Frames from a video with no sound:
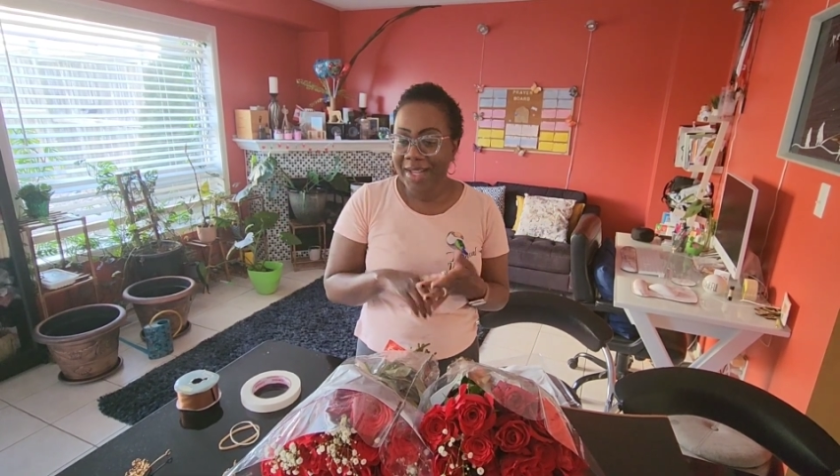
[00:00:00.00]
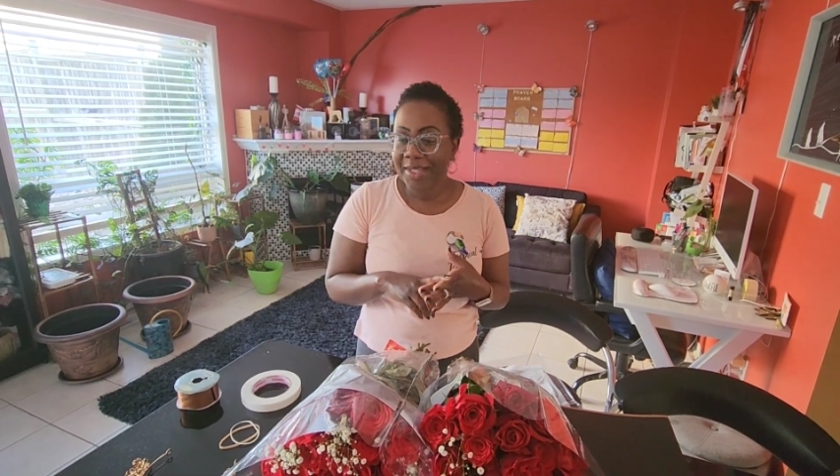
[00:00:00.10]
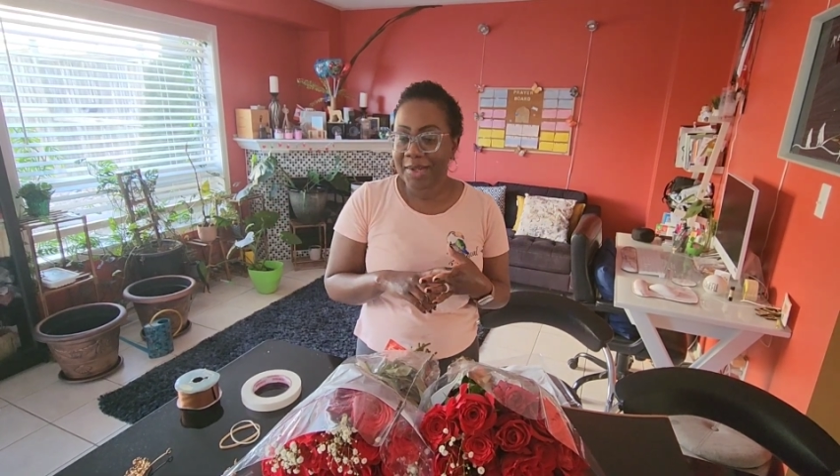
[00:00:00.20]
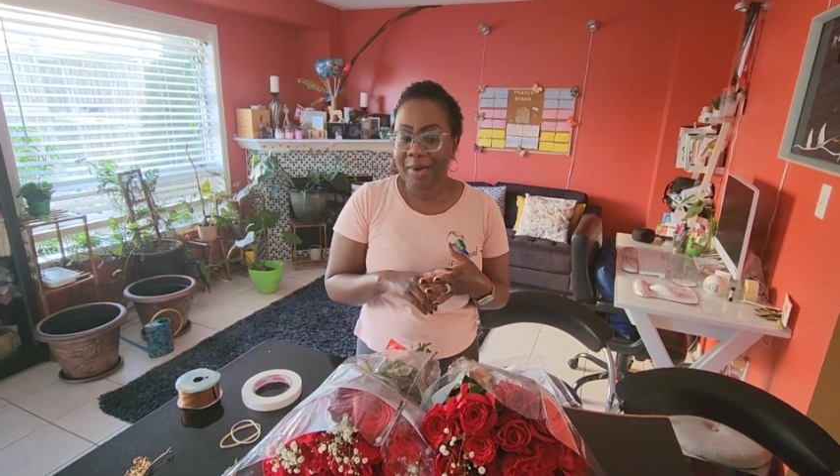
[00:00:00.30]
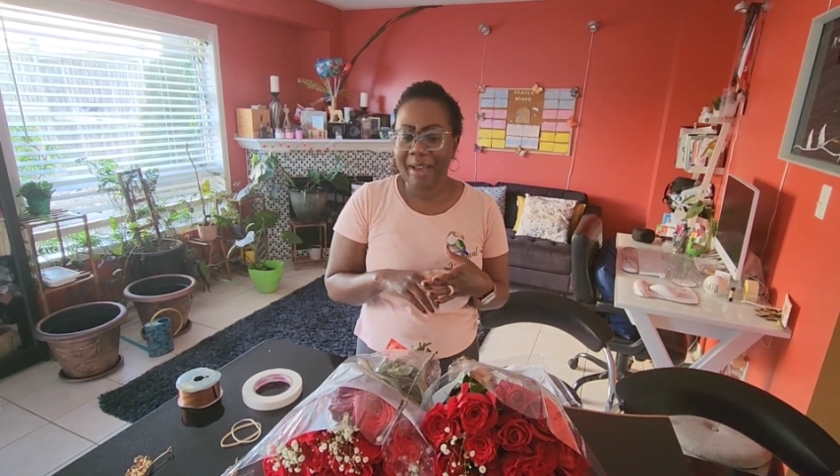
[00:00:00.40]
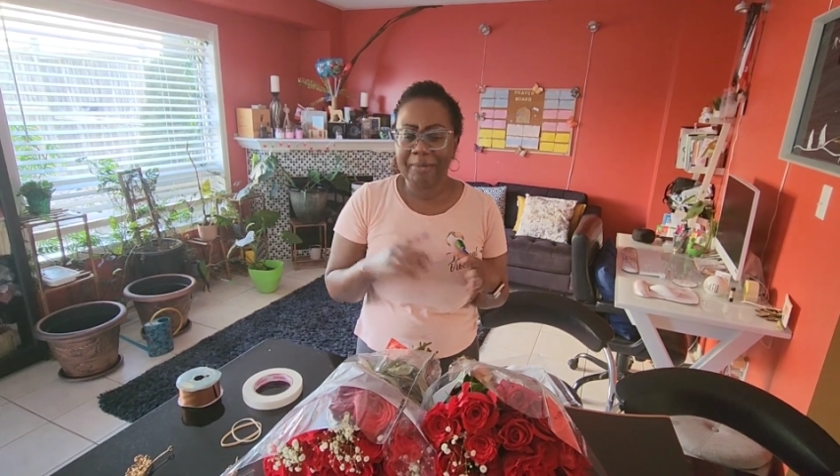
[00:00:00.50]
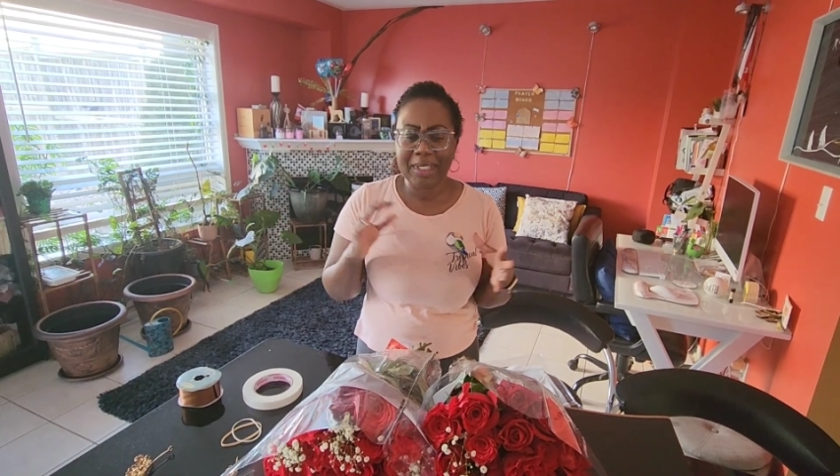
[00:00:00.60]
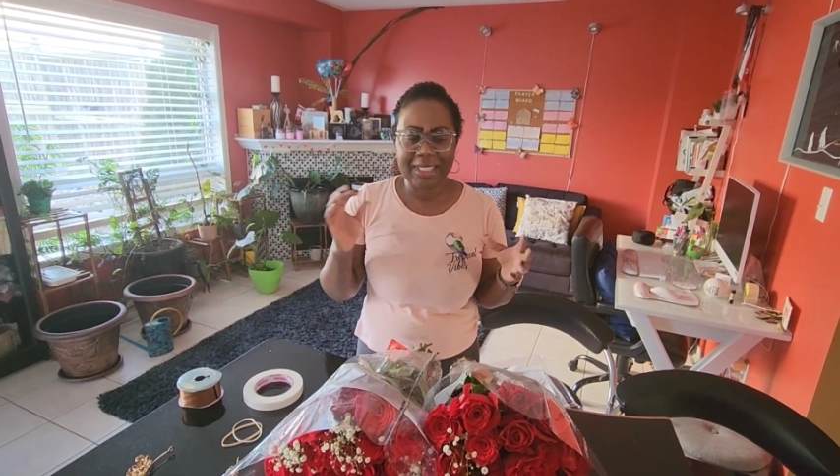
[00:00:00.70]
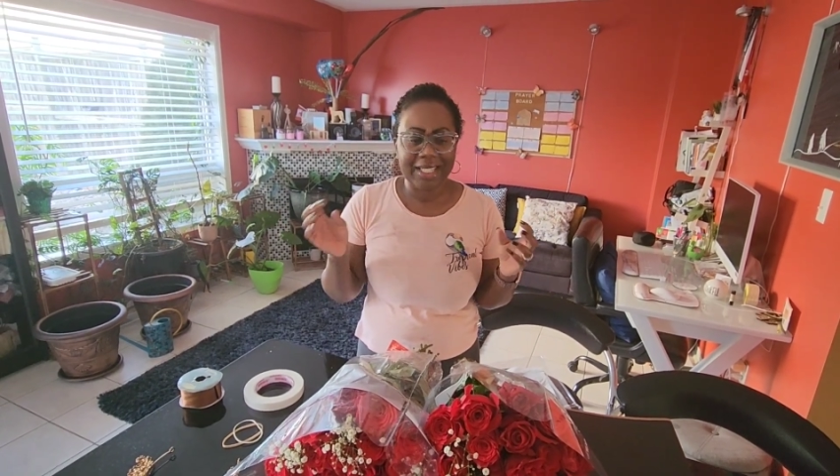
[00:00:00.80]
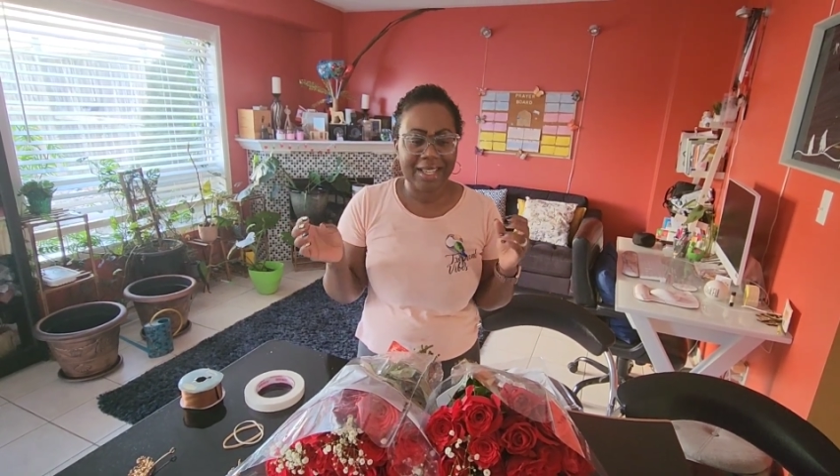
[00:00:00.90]
So I've
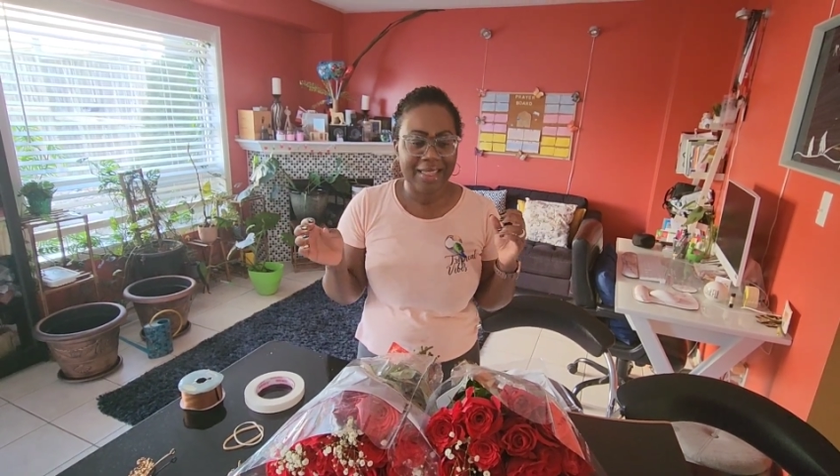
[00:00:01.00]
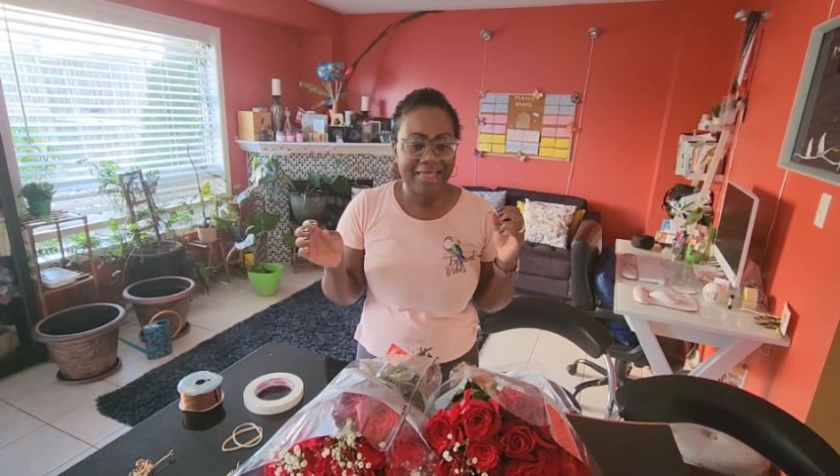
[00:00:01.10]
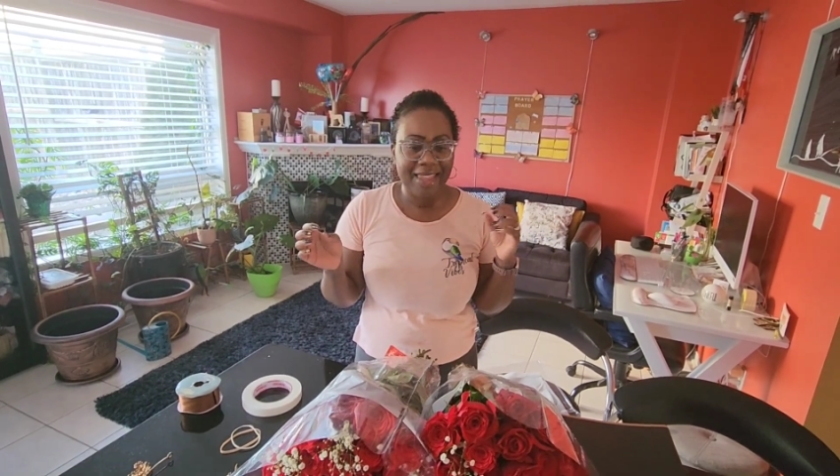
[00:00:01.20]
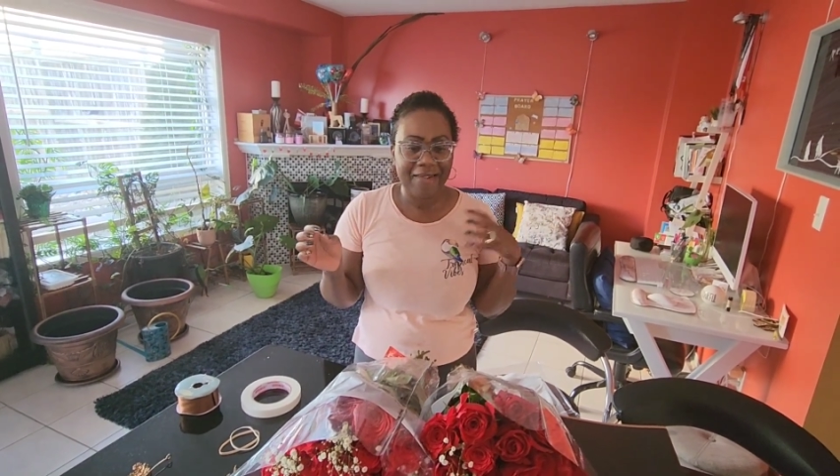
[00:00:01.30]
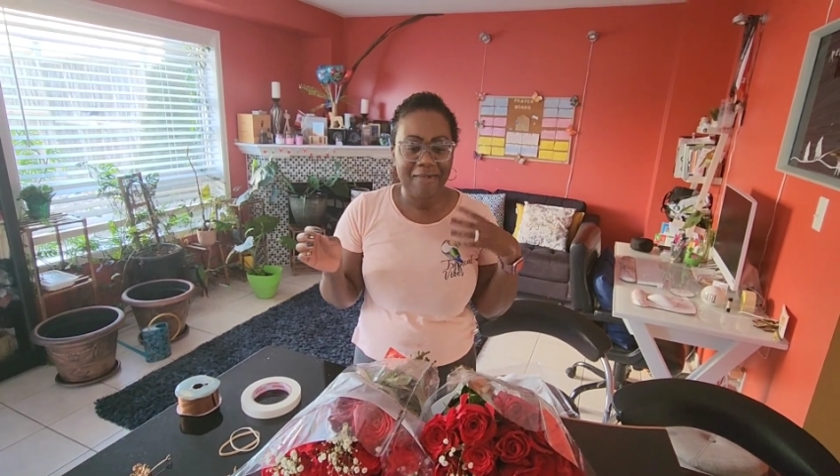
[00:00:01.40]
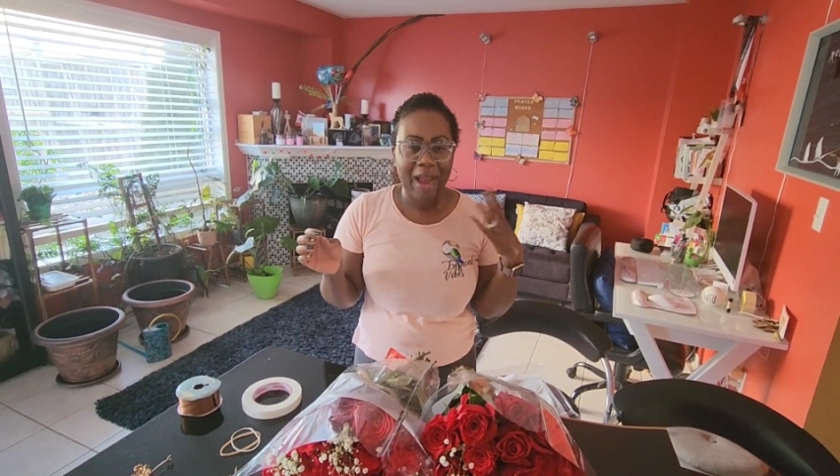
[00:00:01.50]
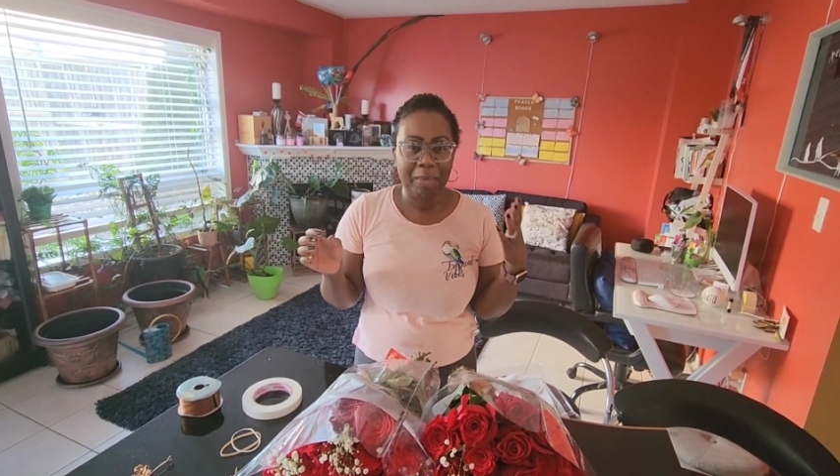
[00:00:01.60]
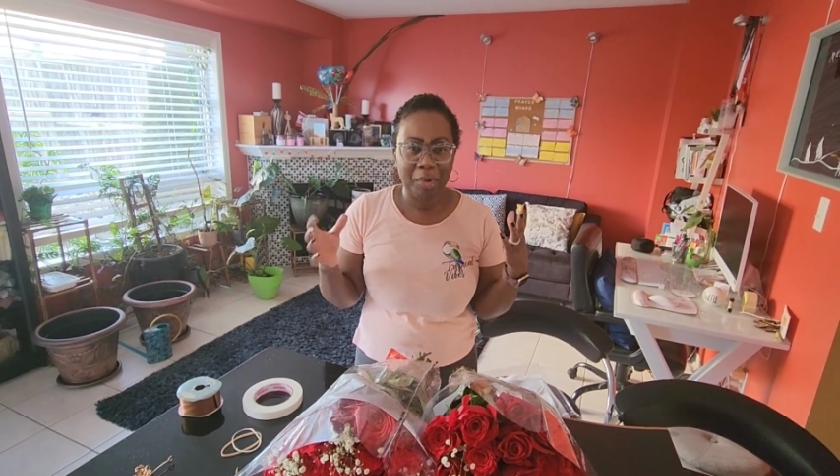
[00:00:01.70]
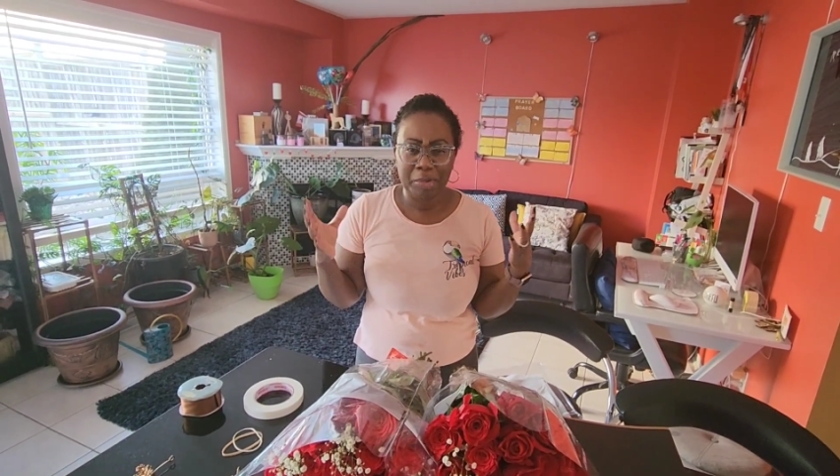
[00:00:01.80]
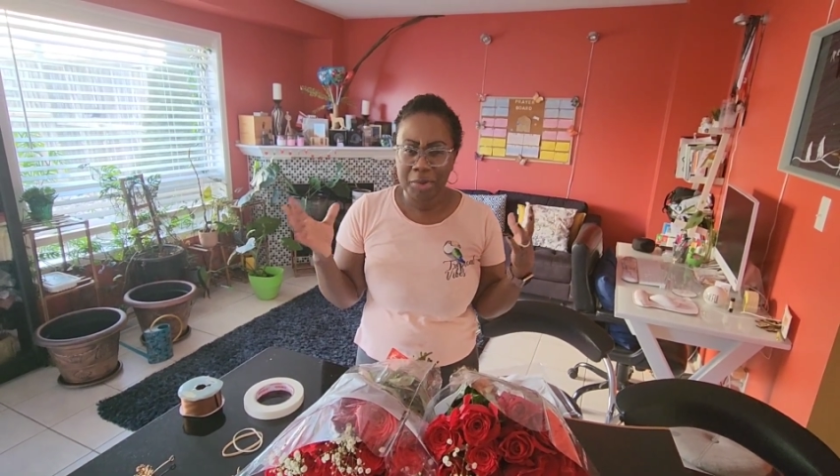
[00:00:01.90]
been seeing the
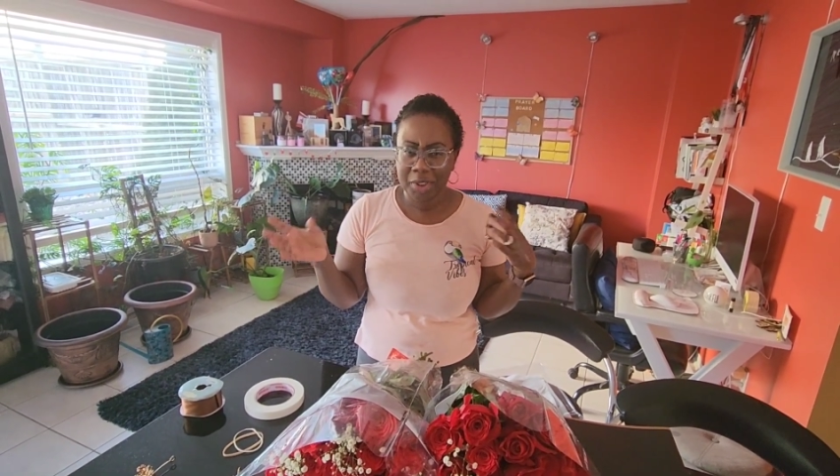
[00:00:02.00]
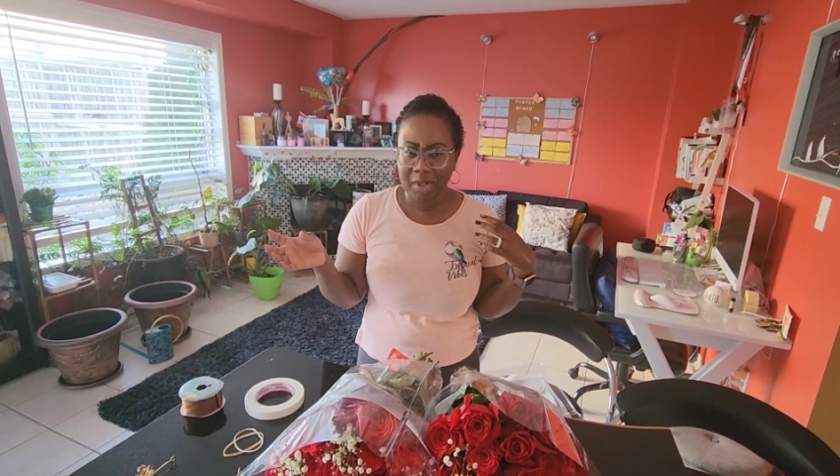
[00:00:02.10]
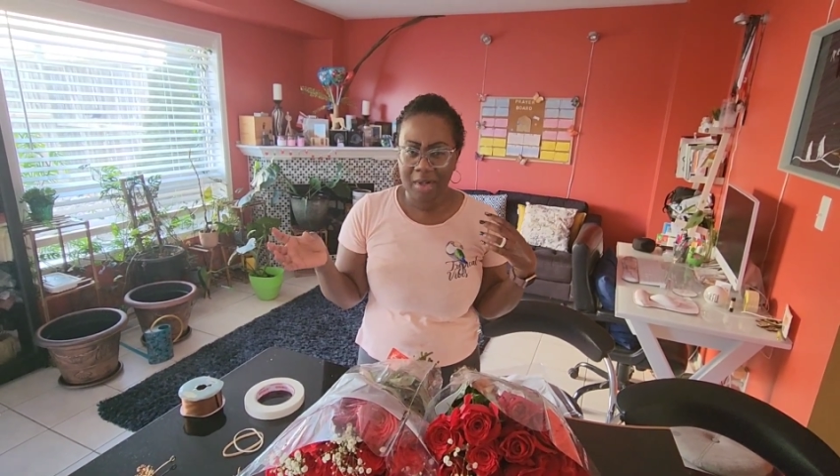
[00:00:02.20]
Ramo Buchon,